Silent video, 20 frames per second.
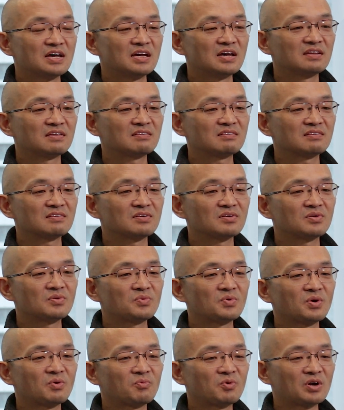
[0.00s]
And so
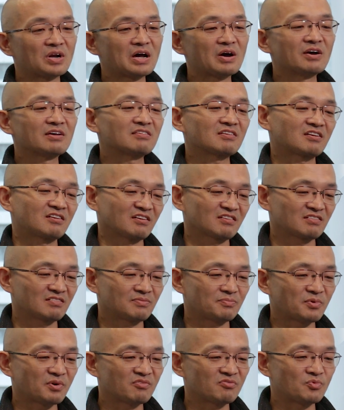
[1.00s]
we're now at the
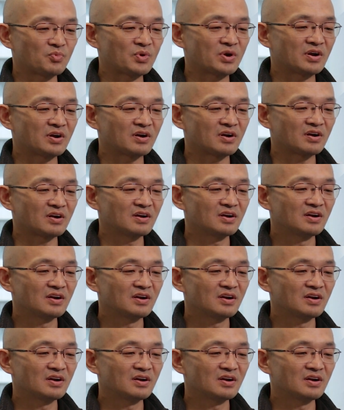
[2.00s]
cusp of where